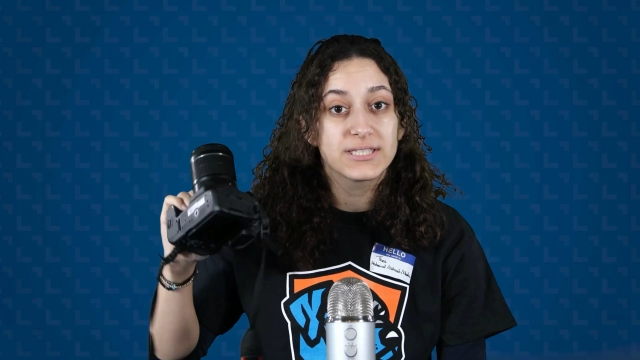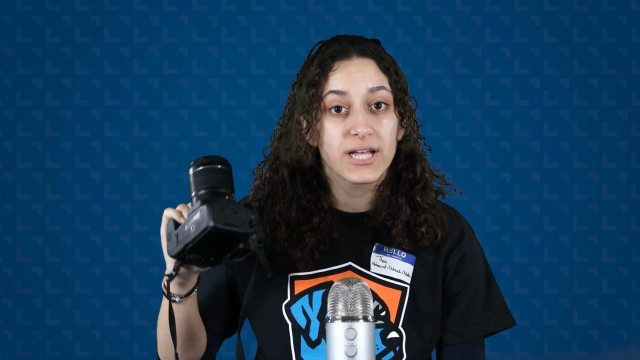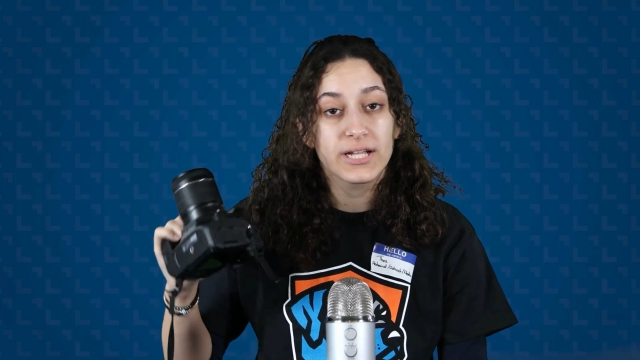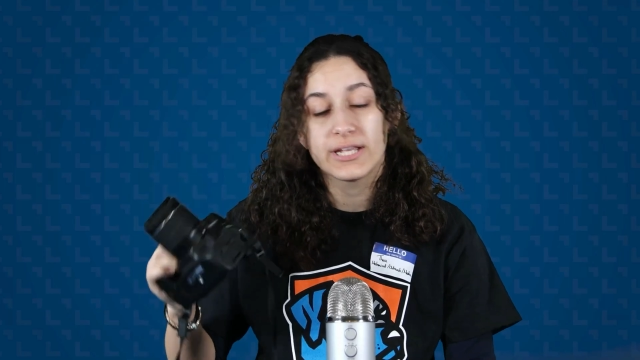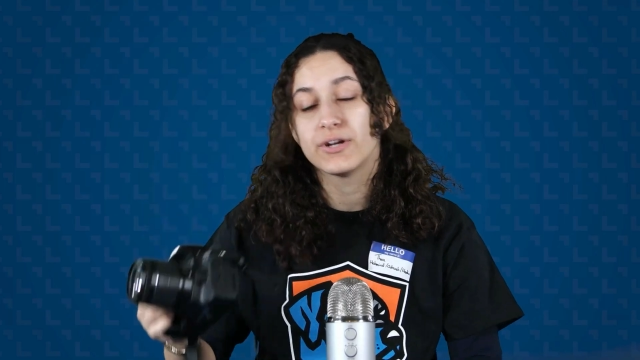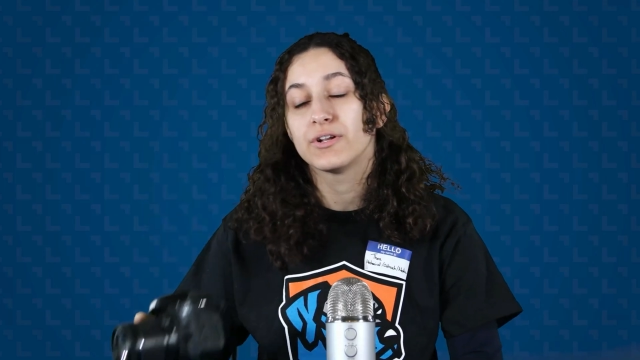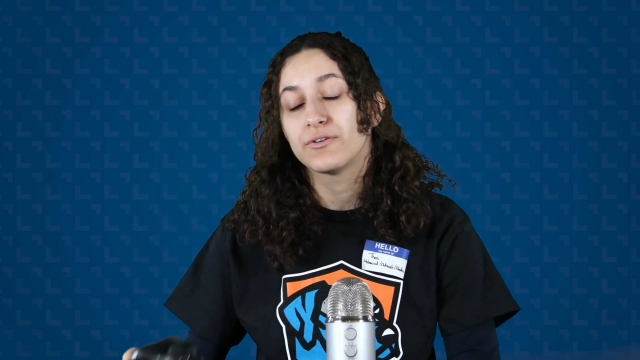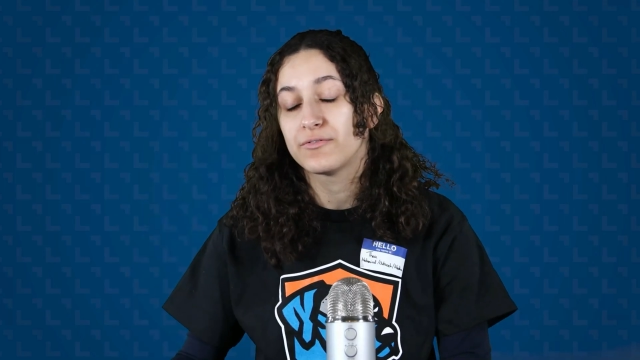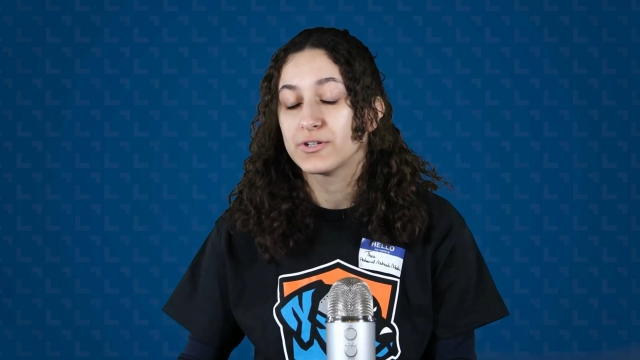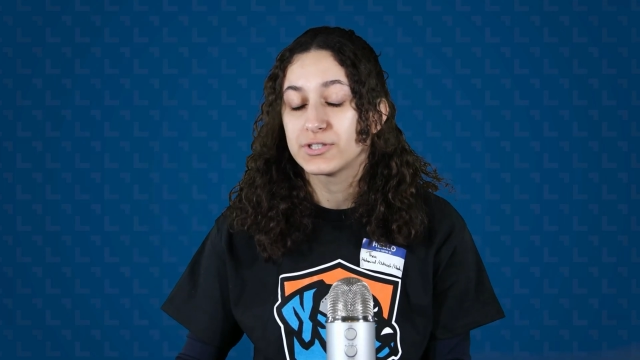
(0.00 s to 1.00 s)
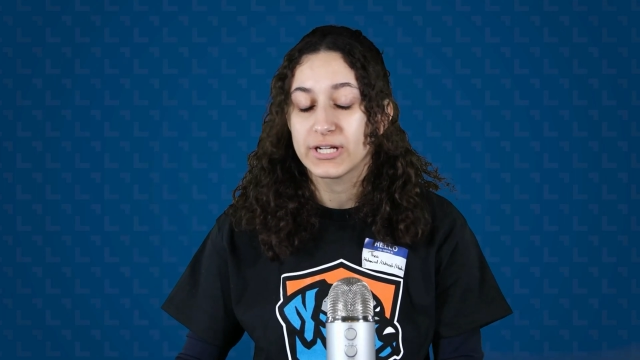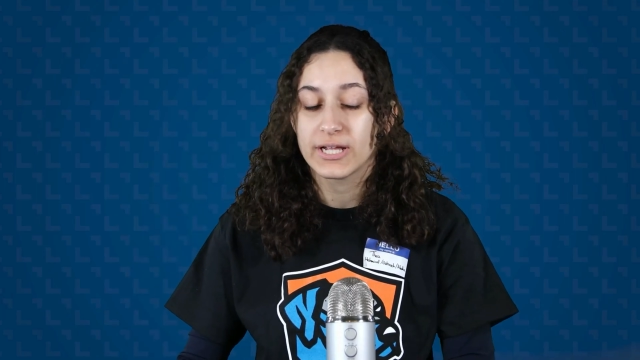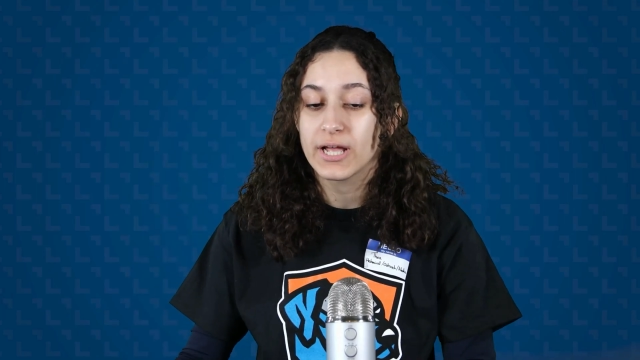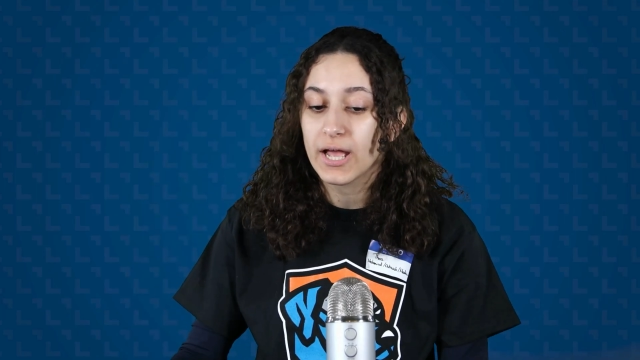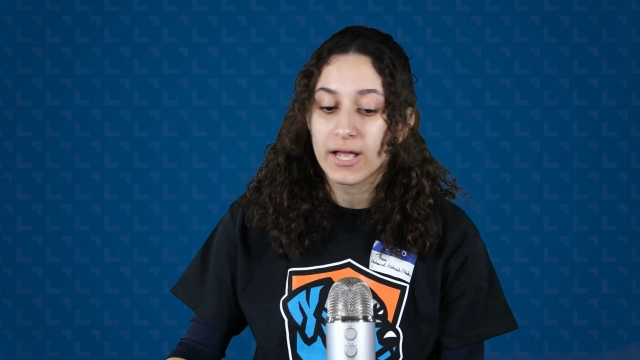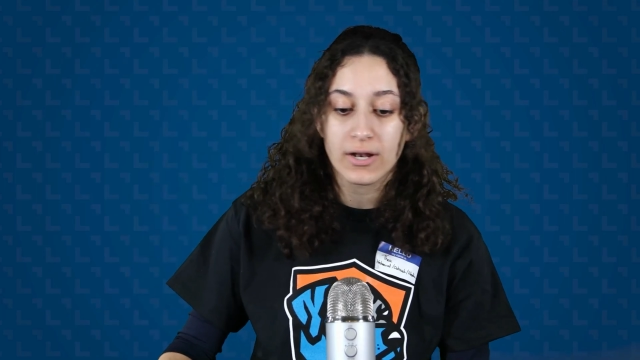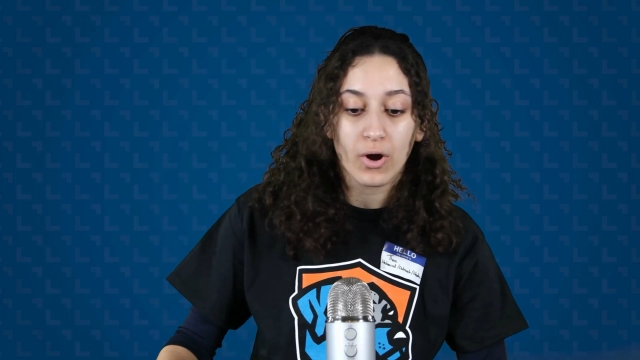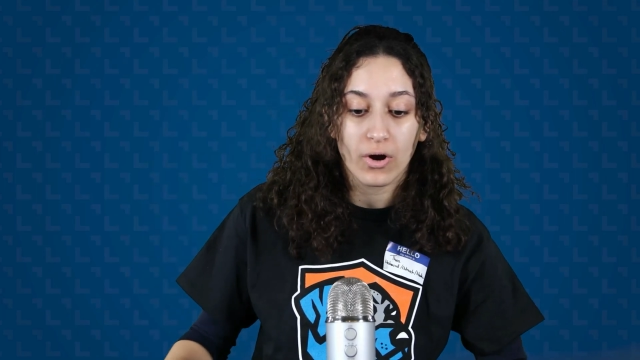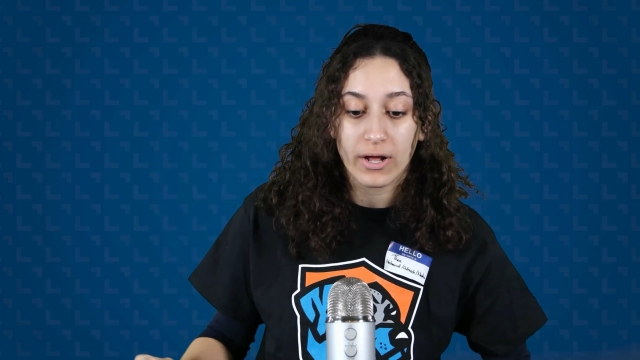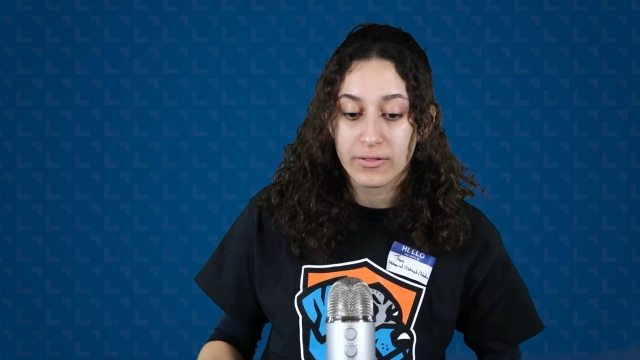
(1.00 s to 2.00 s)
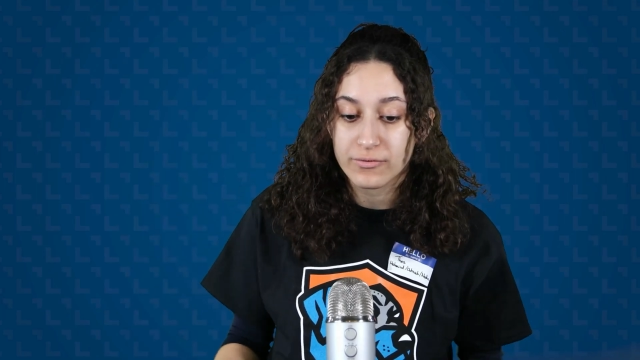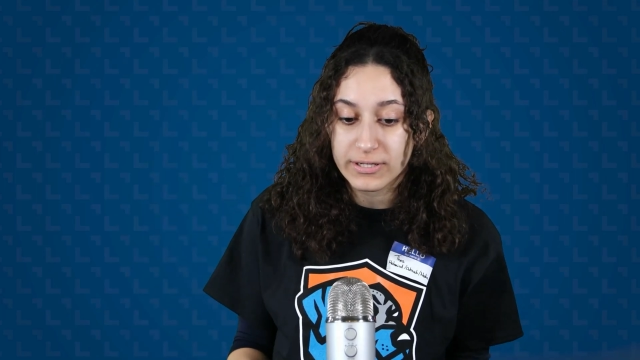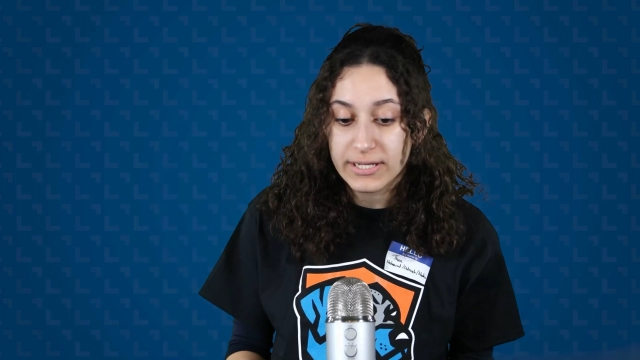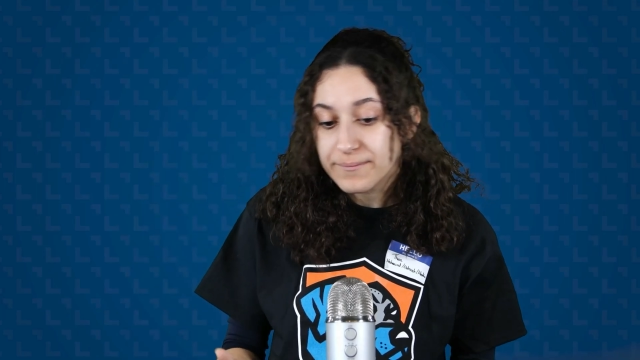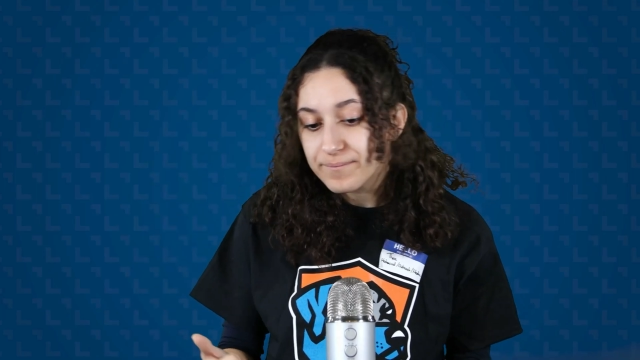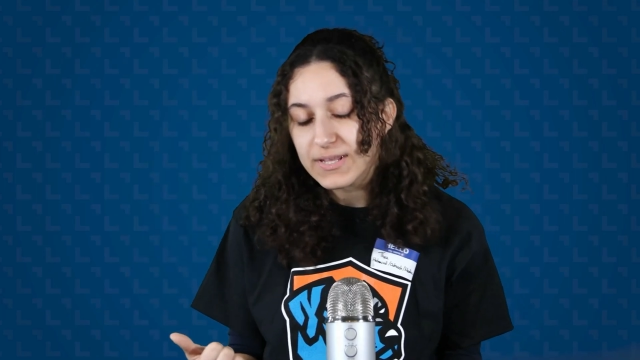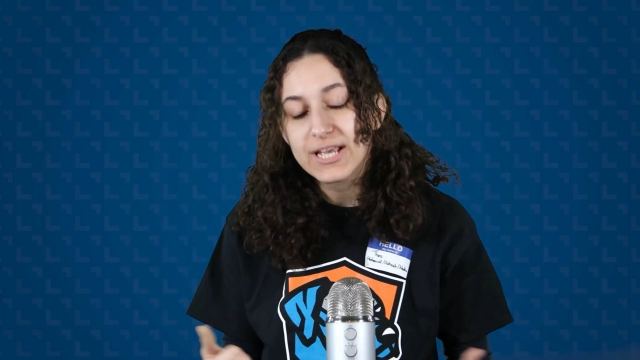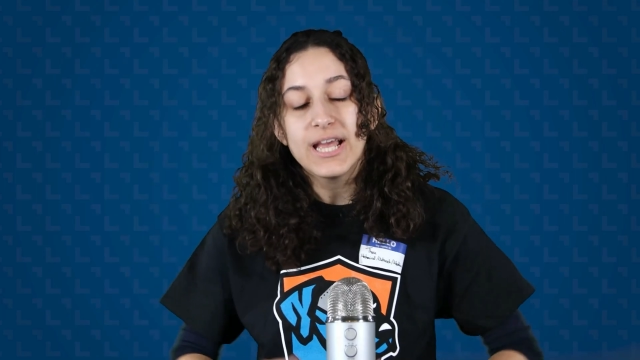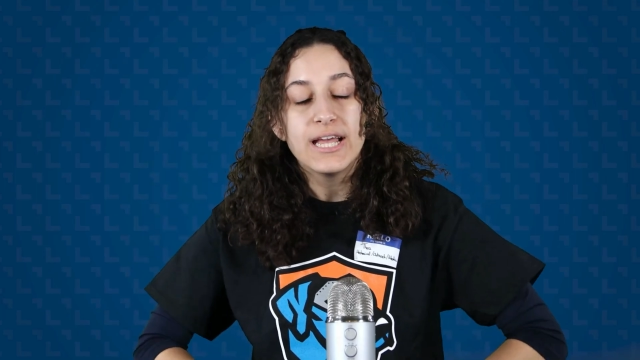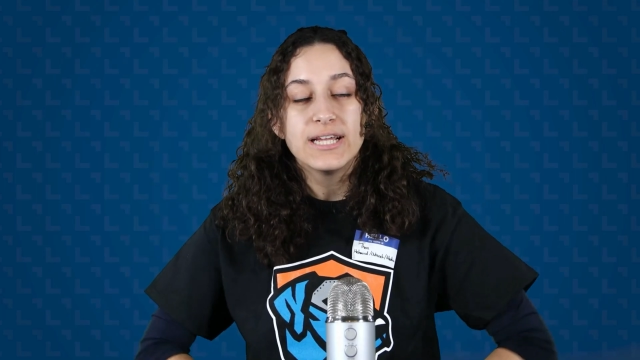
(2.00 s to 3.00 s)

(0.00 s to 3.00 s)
side here at our first day at Ri3D.